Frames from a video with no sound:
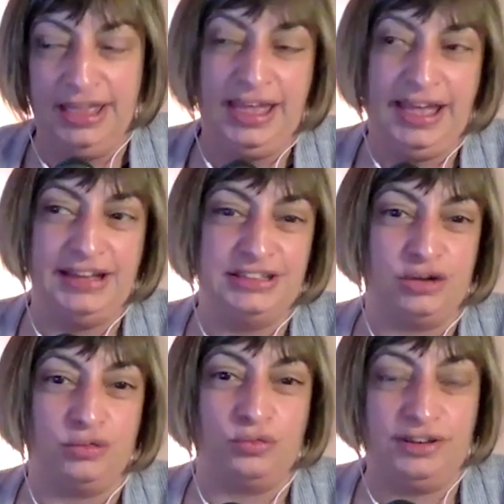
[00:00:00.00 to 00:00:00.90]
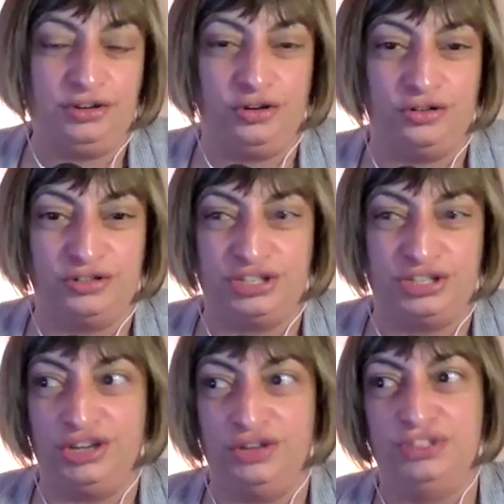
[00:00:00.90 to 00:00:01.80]
as Rutgers
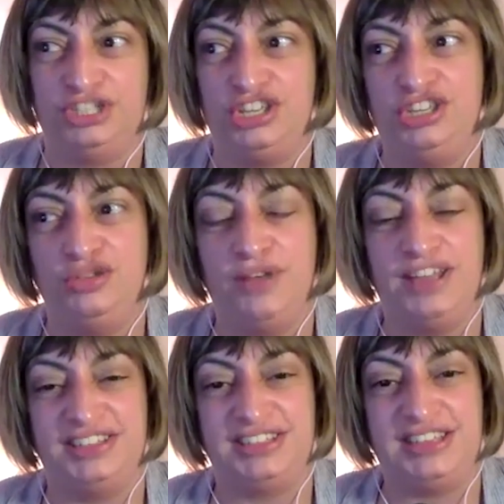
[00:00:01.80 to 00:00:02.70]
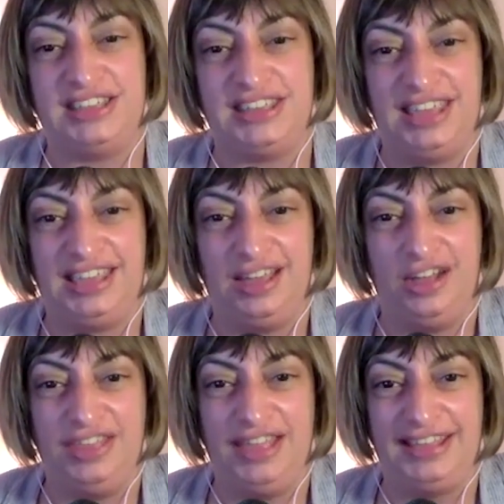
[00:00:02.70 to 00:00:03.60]
goes to USC. Kick
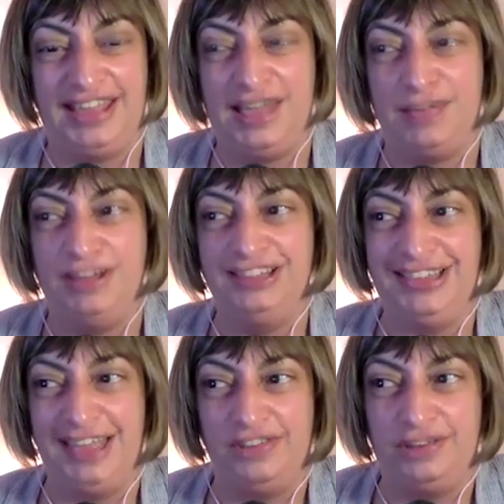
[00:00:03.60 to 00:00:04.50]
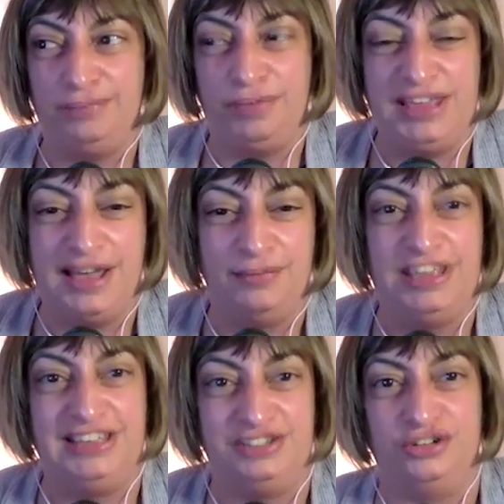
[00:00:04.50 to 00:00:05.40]
on that game, 11 p.m.
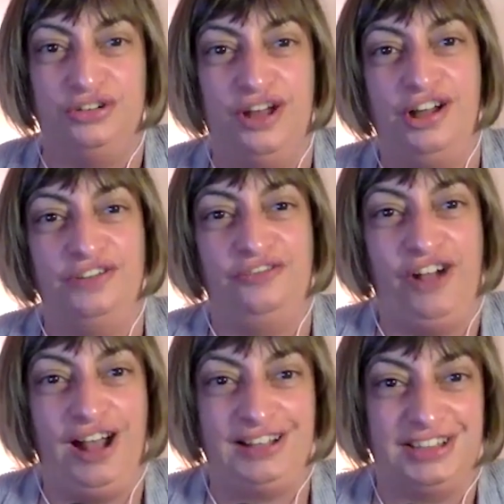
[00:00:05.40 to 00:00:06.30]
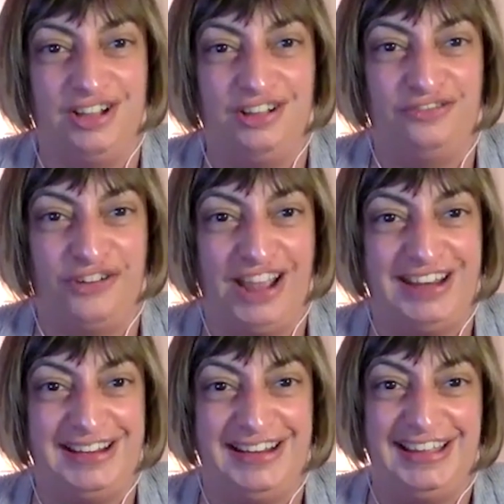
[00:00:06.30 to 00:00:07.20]
Eastern on Fox on
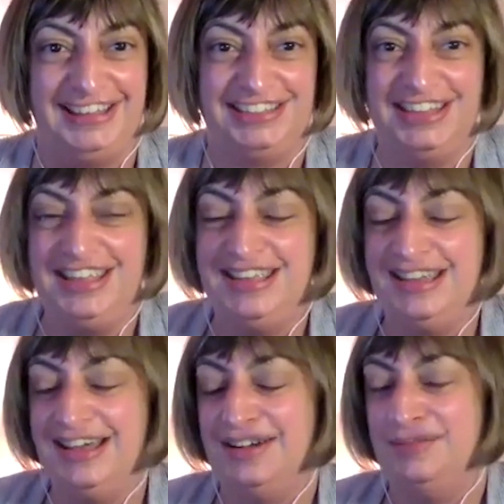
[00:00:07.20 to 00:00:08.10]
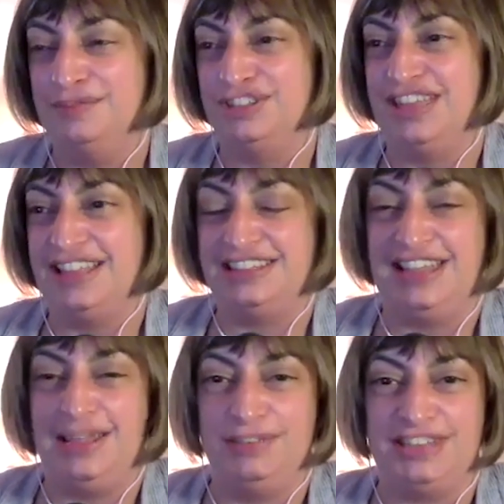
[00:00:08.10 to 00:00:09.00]
Friday night. So that's a
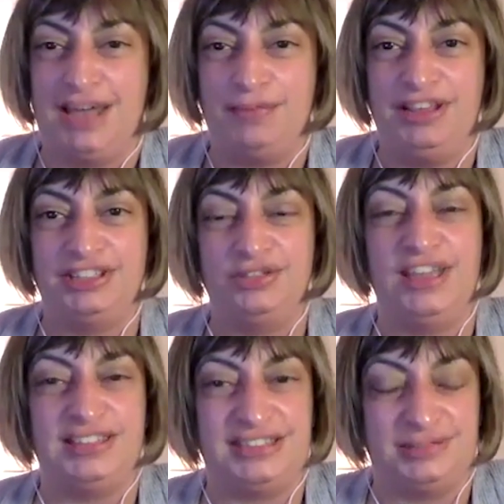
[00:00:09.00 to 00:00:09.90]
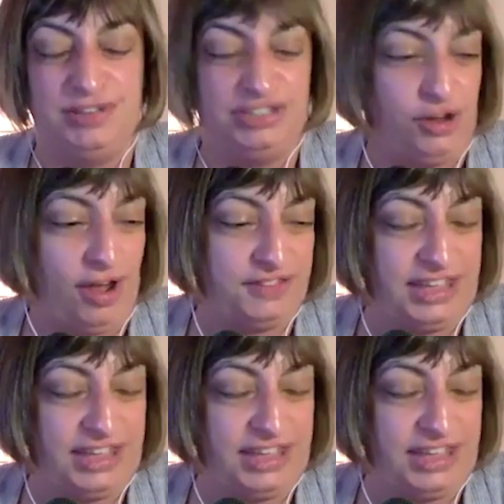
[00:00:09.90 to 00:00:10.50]
game that's happening. So, yes, this means you have to